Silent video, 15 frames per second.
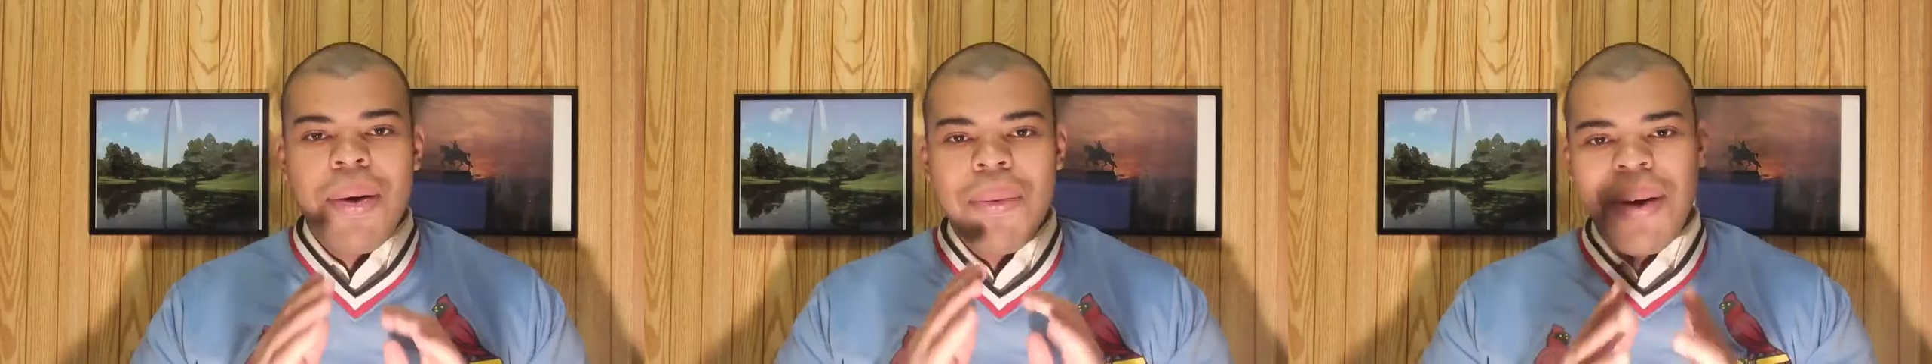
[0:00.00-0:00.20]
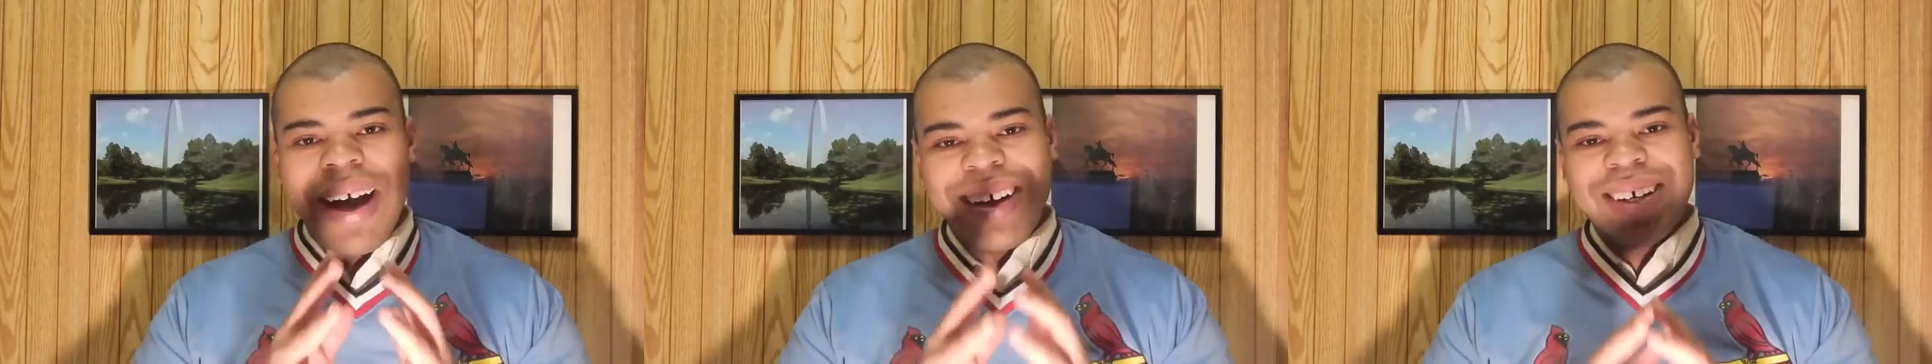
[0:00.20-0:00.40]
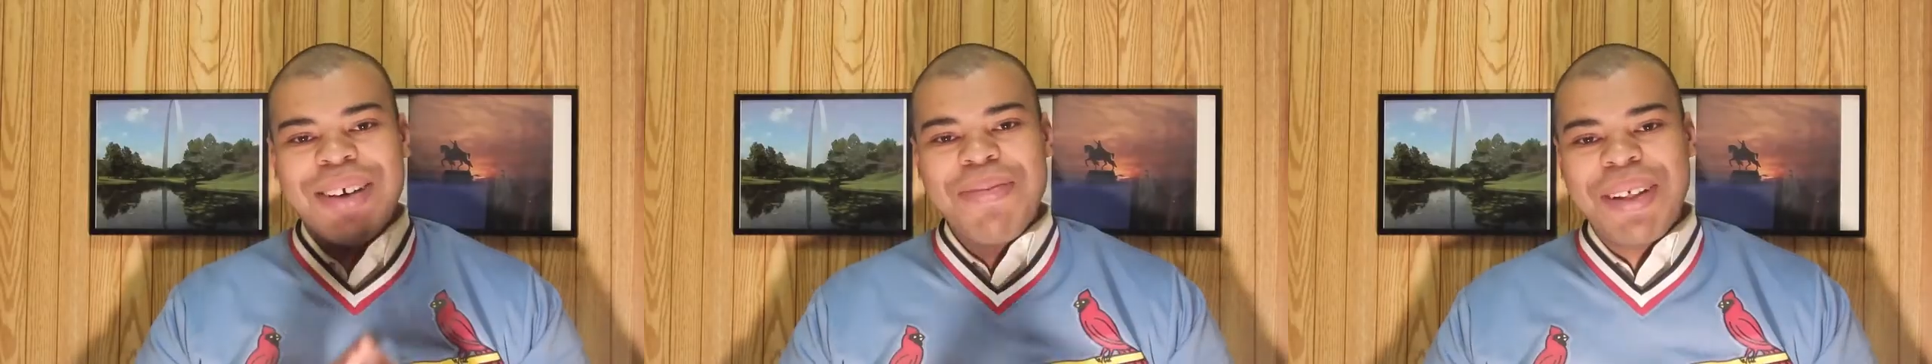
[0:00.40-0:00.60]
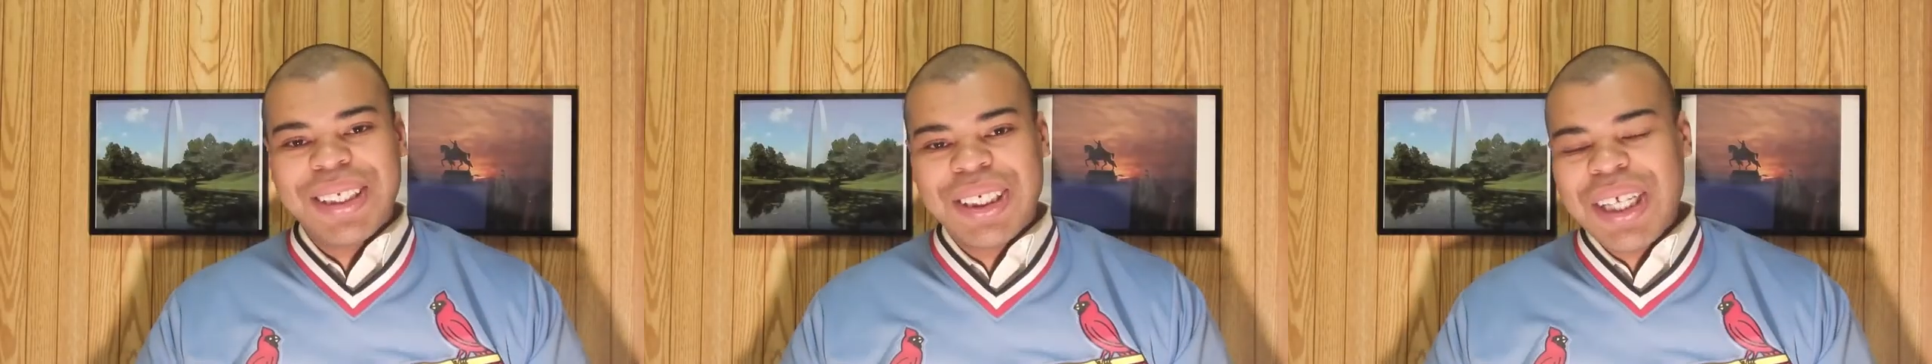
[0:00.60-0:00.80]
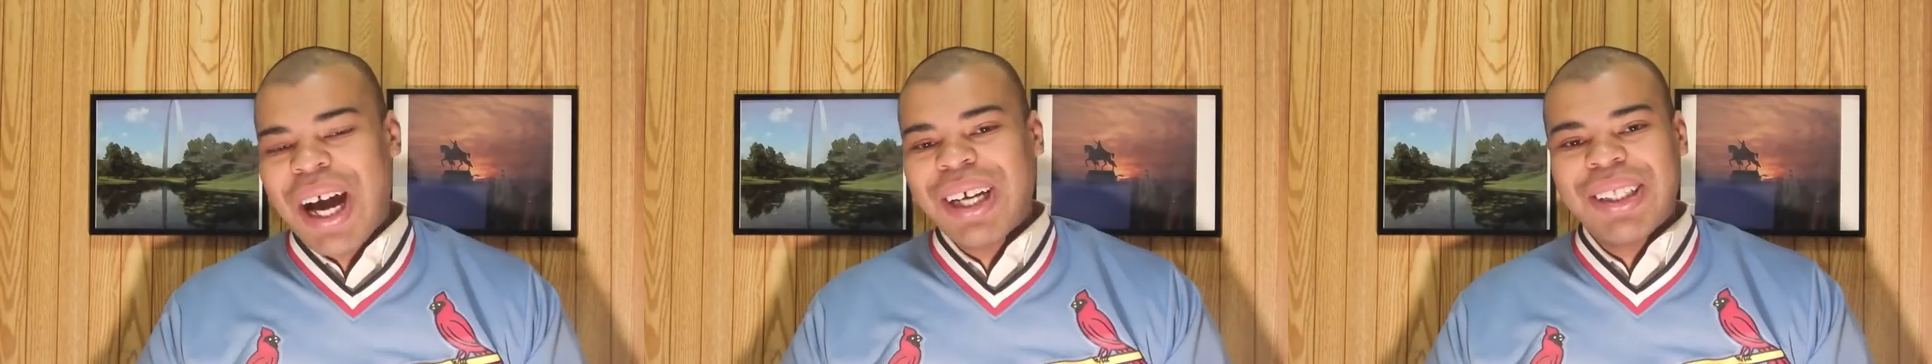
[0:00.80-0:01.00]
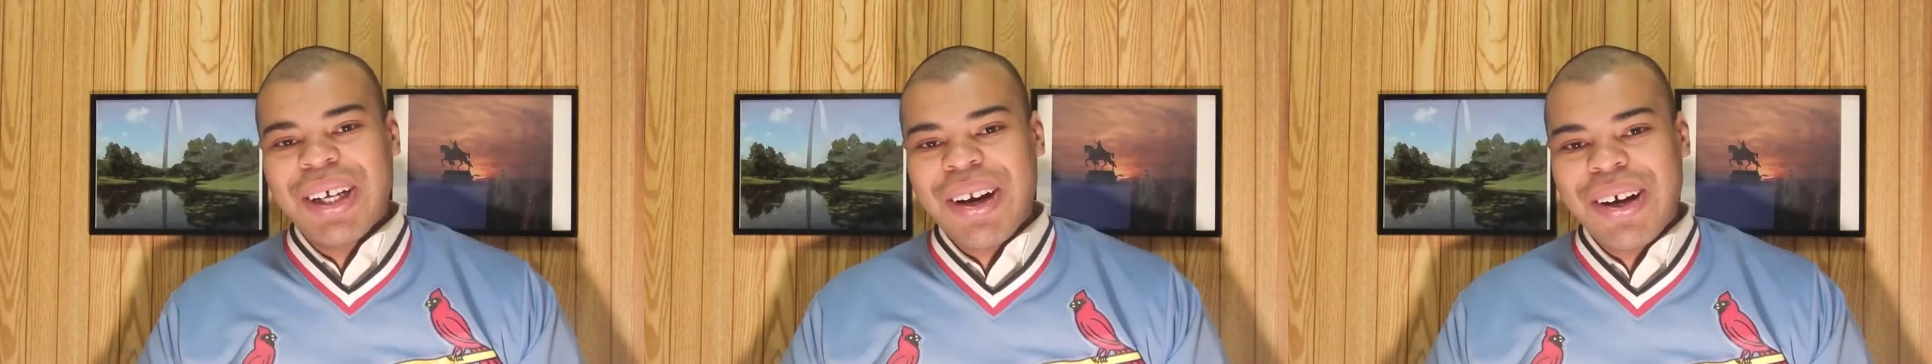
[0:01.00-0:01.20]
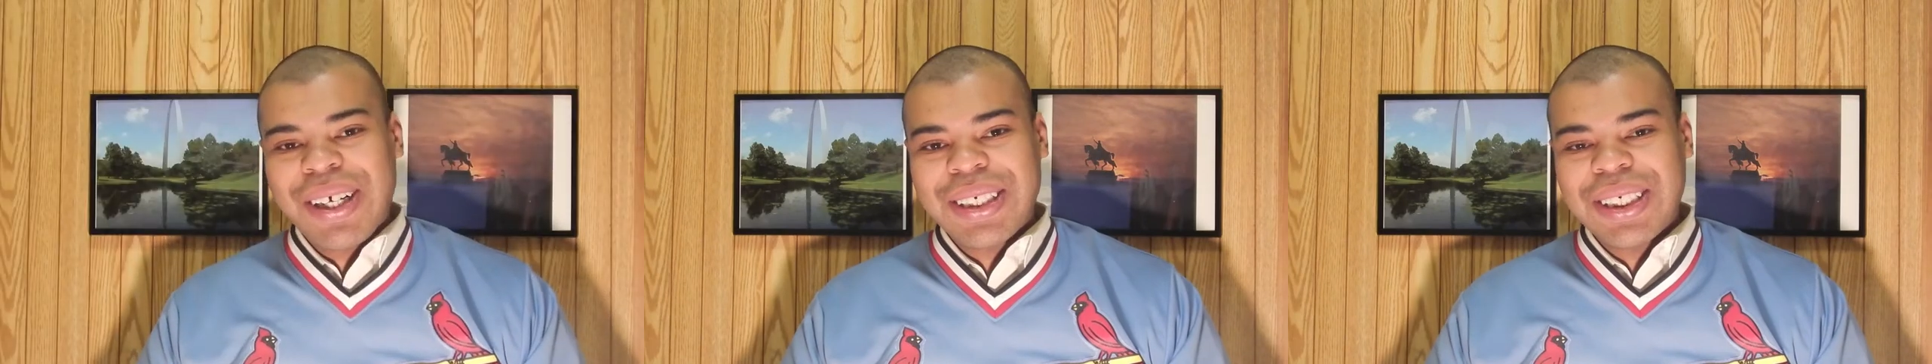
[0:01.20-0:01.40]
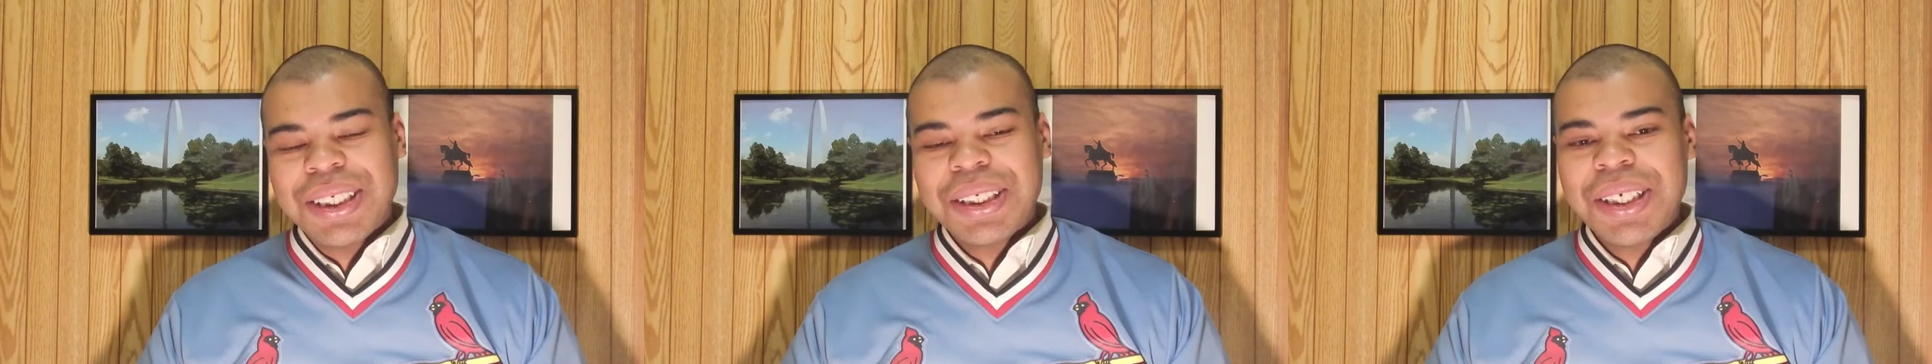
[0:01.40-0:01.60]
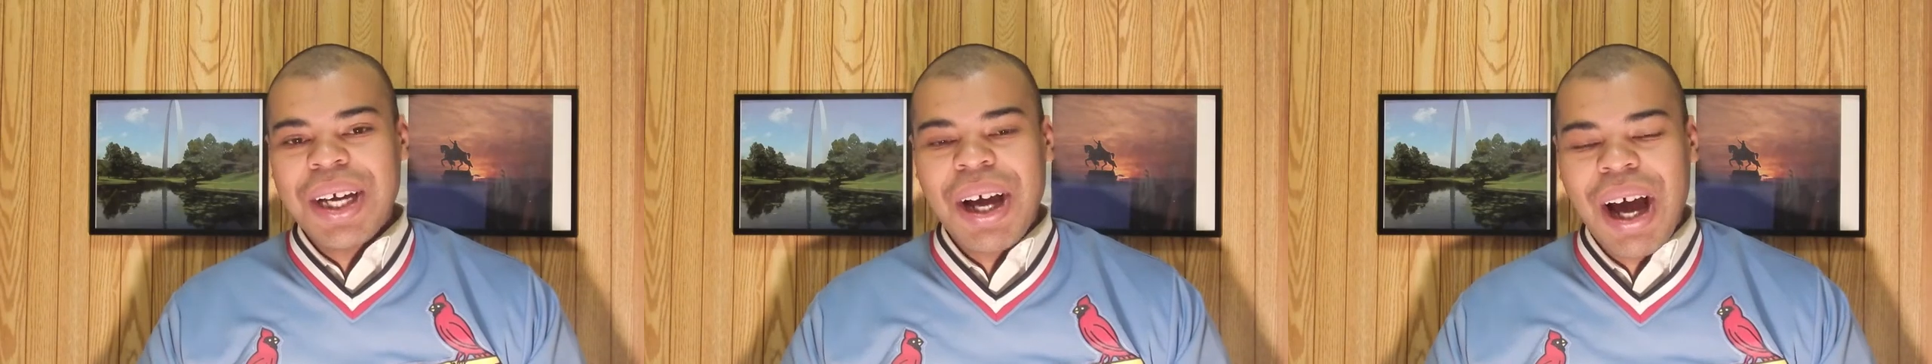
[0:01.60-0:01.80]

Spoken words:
Welcome to Chocolate Arch.